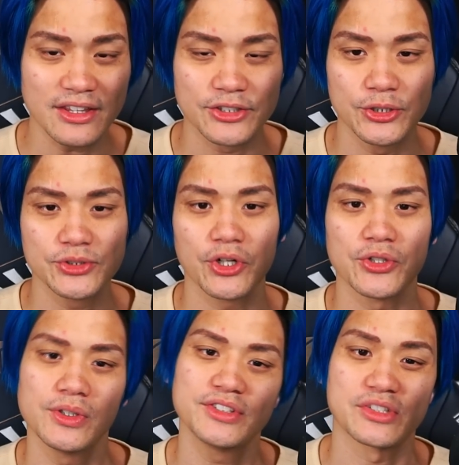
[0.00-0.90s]
the two-star
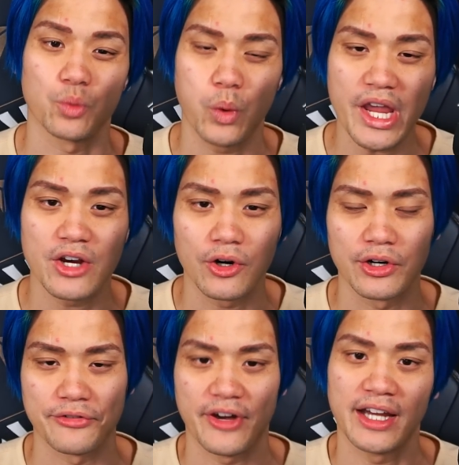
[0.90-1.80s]
units is way harder to
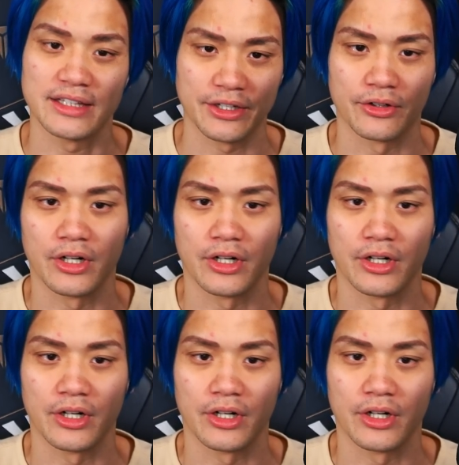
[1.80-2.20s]
find later